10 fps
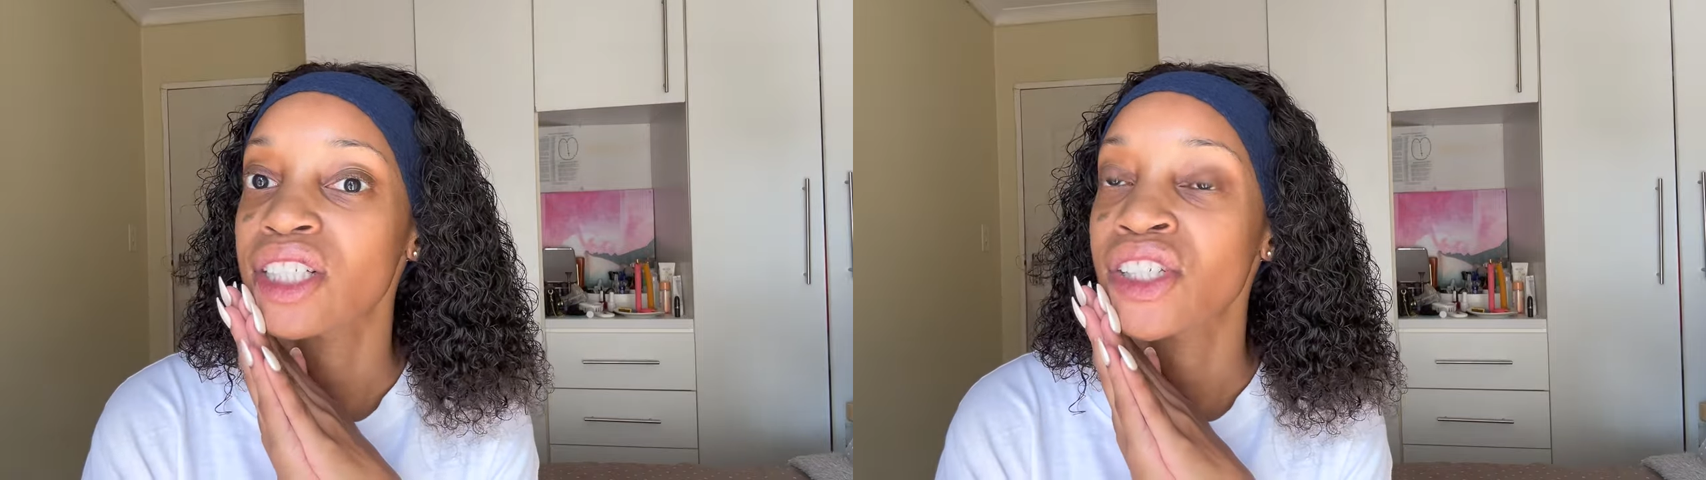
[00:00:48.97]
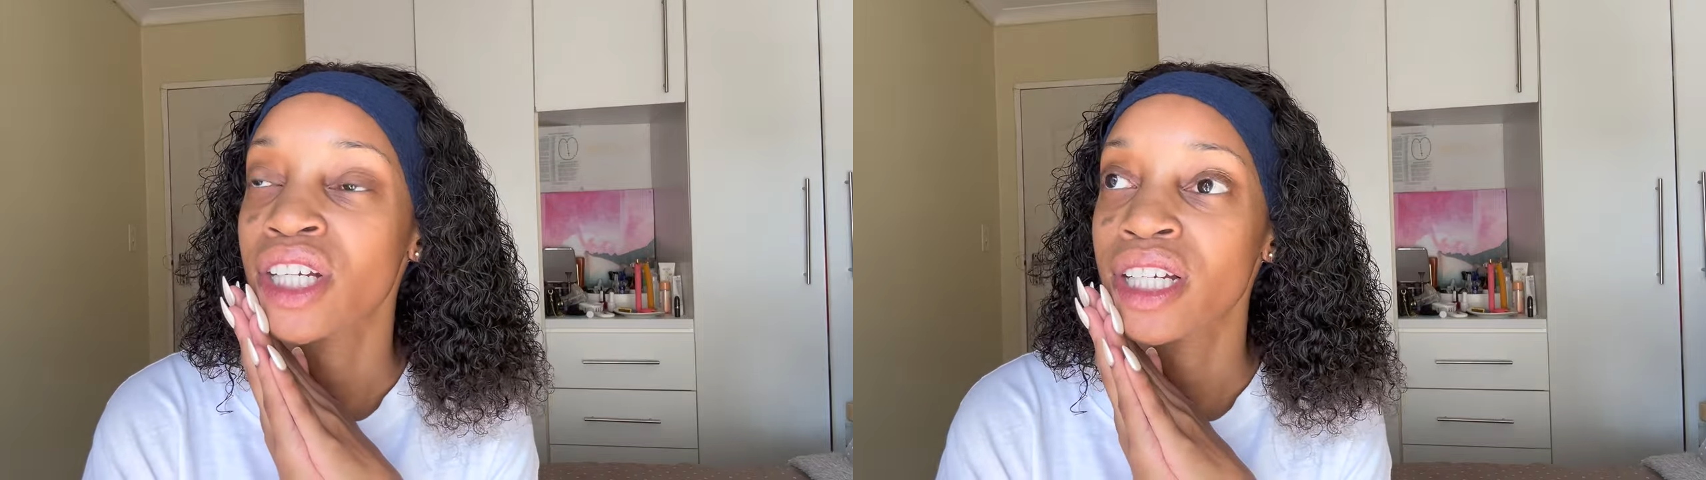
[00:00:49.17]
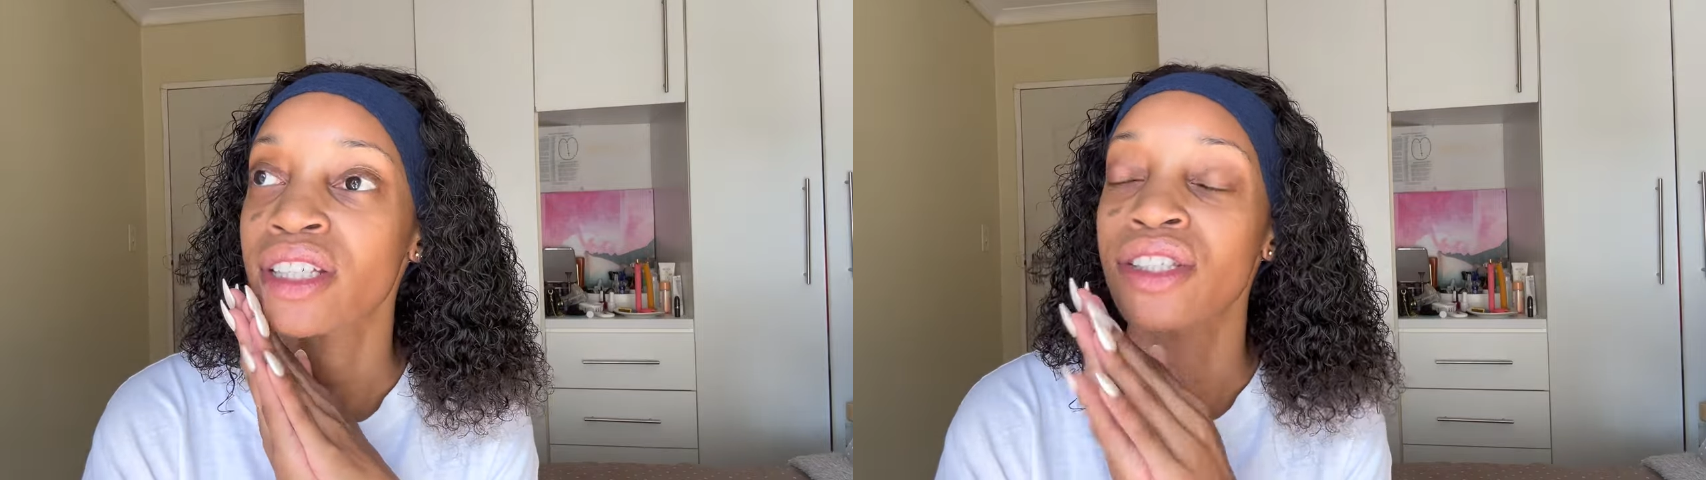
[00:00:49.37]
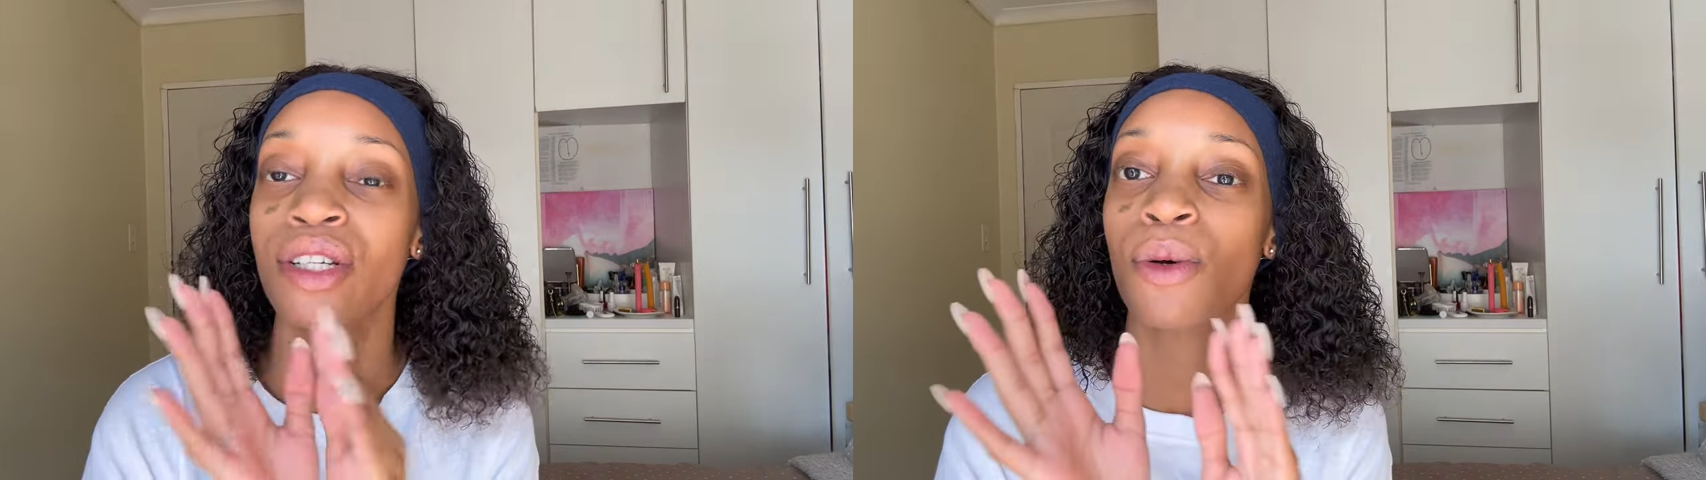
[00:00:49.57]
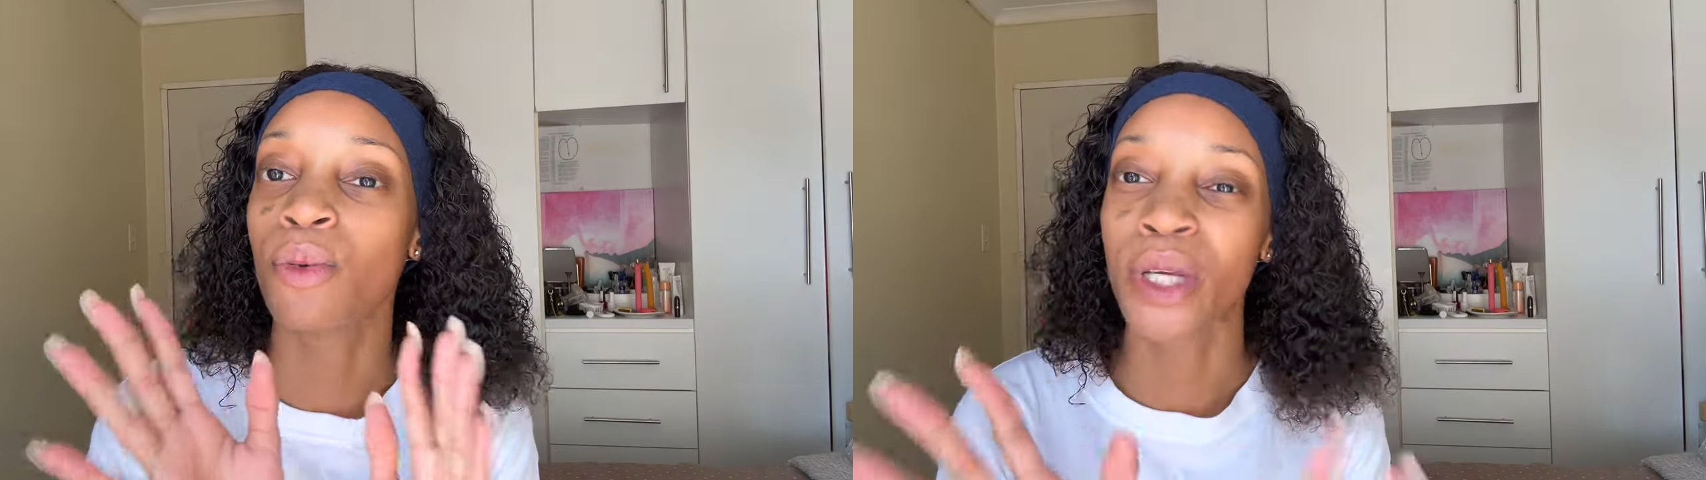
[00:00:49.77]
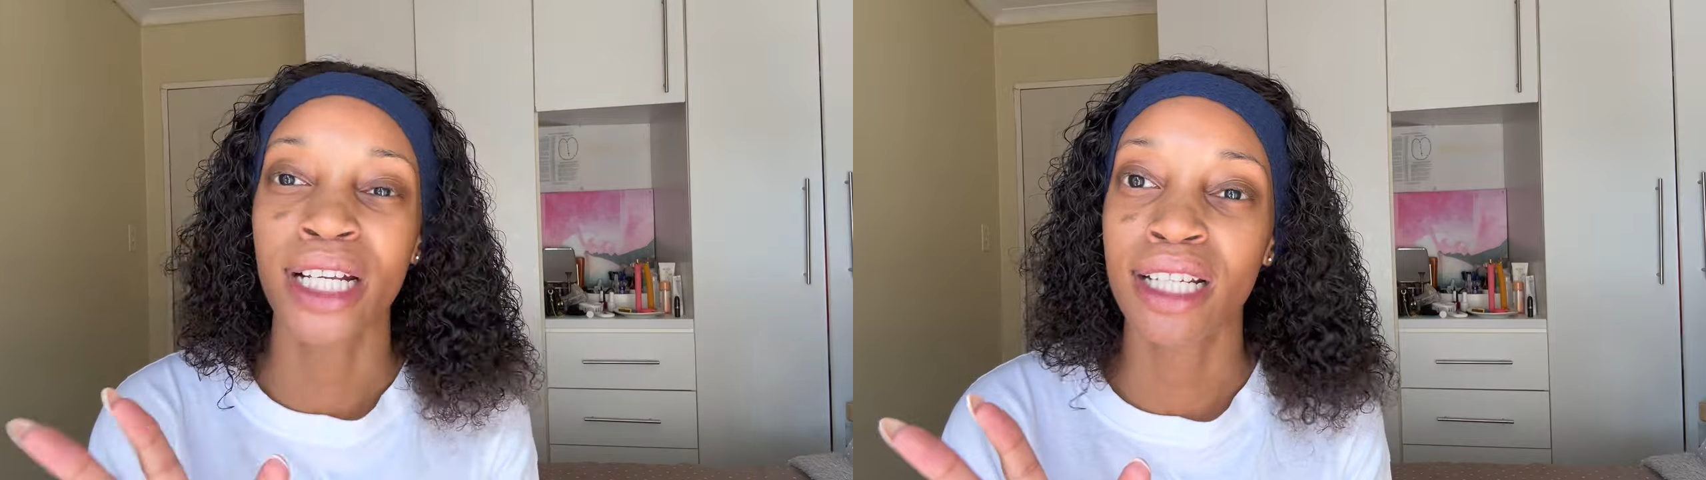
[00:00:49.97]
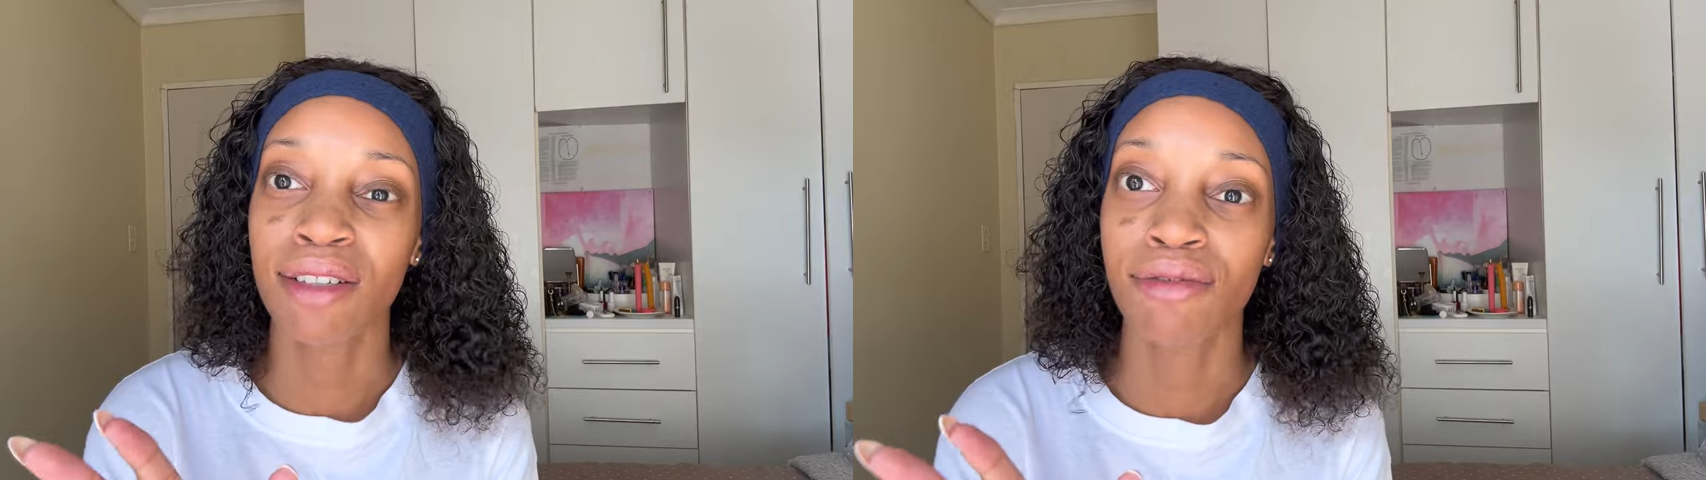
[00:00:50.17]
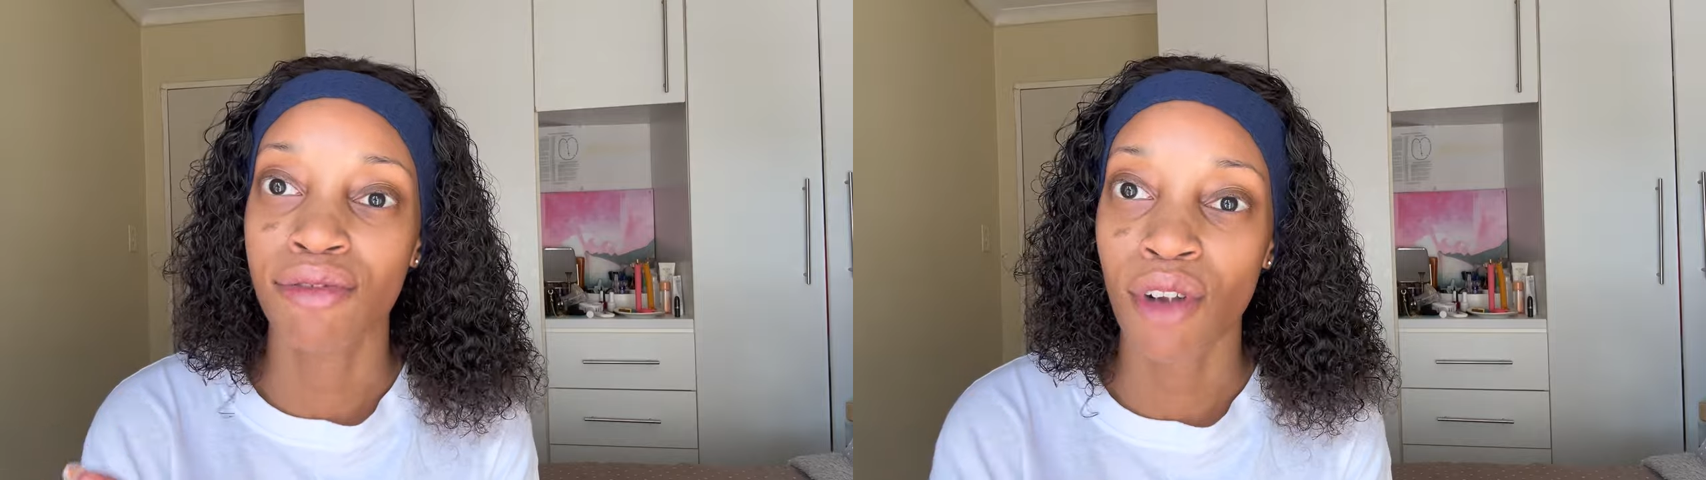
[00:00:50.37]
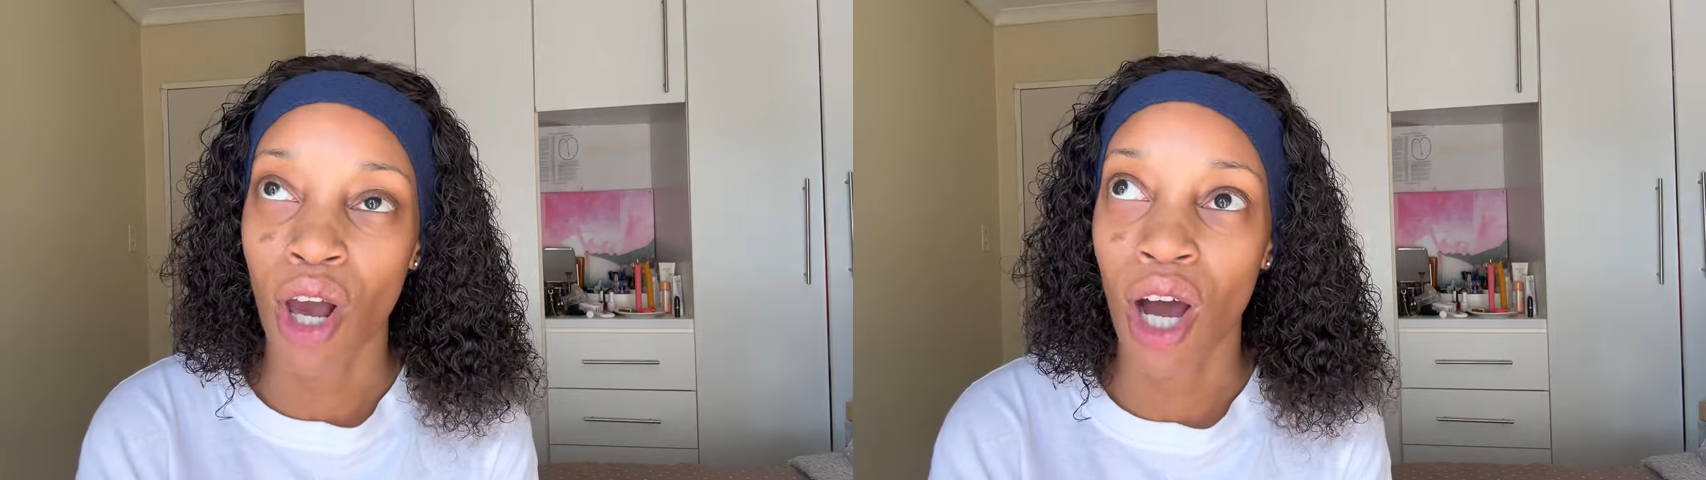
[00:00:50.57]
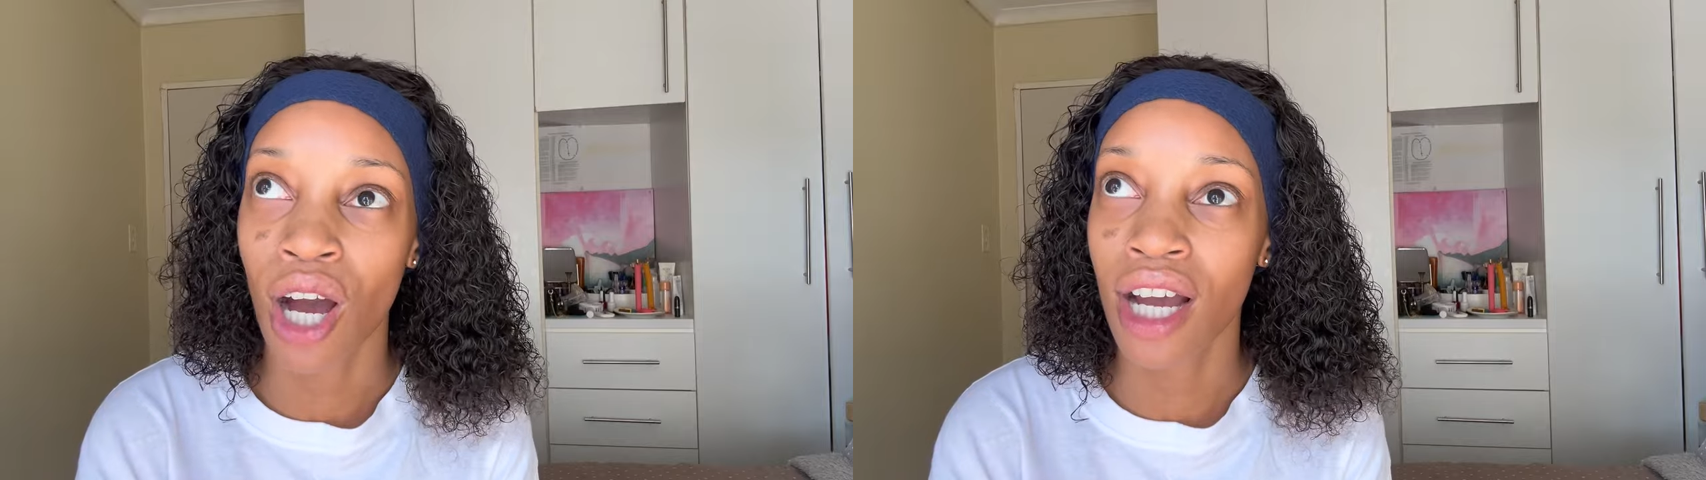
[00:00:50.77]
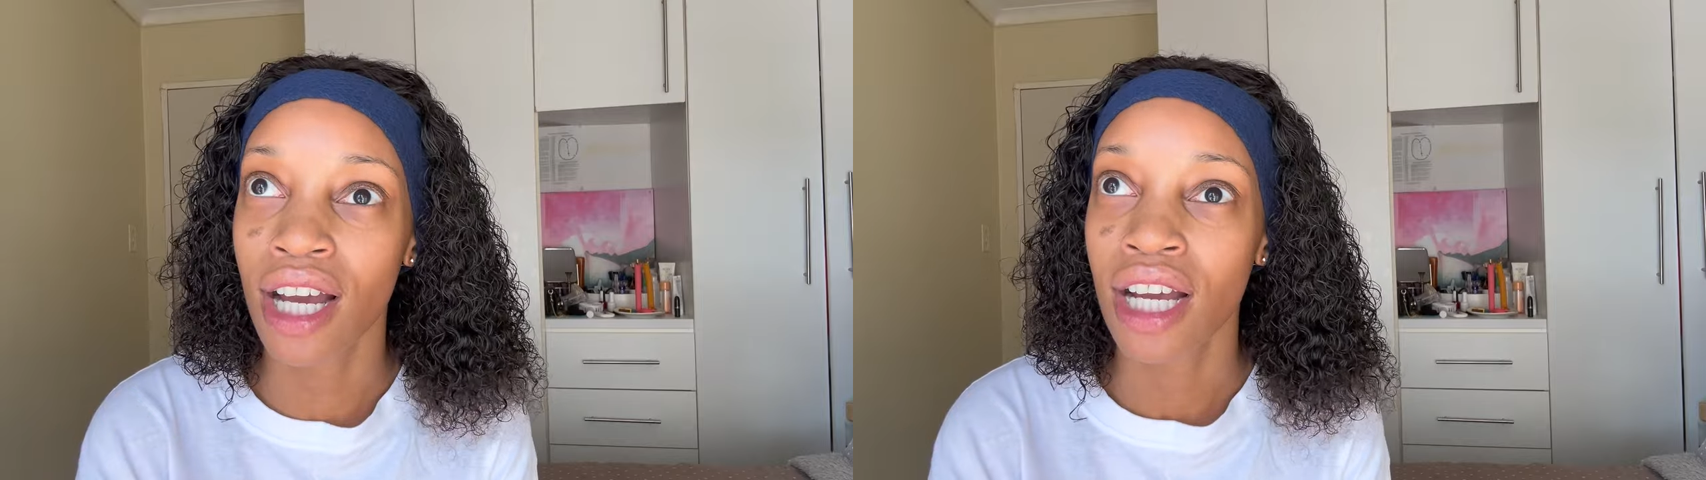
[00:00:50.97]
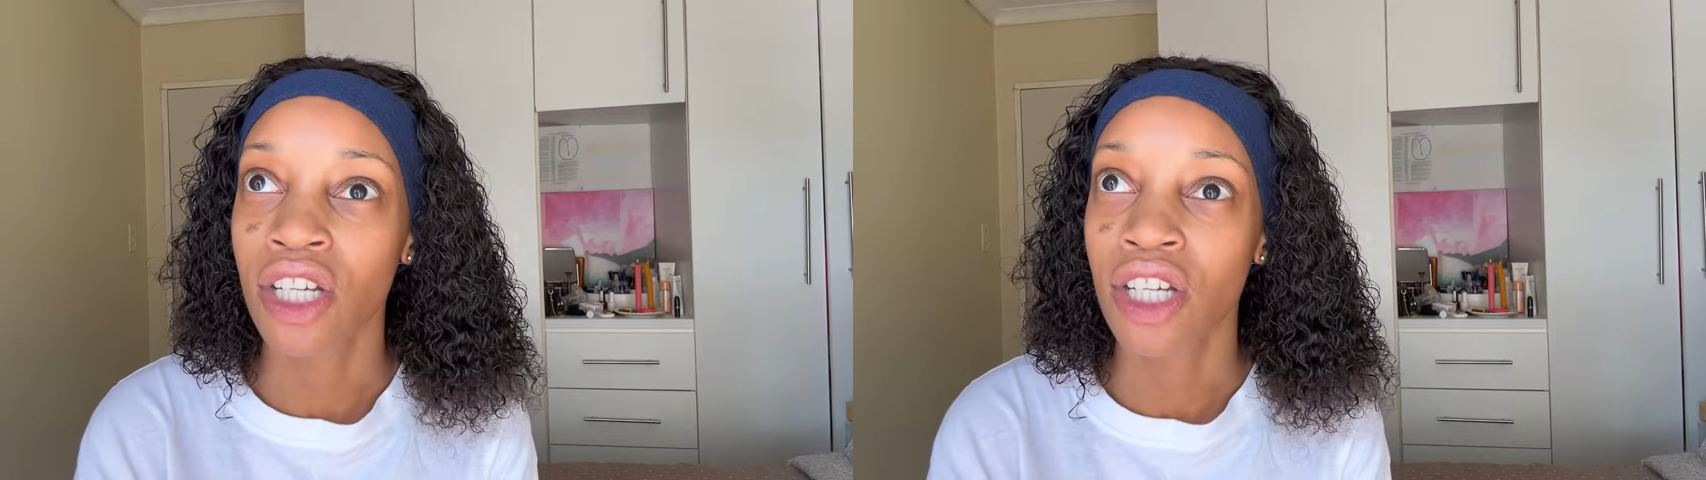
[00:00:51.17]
just a weekly vlog,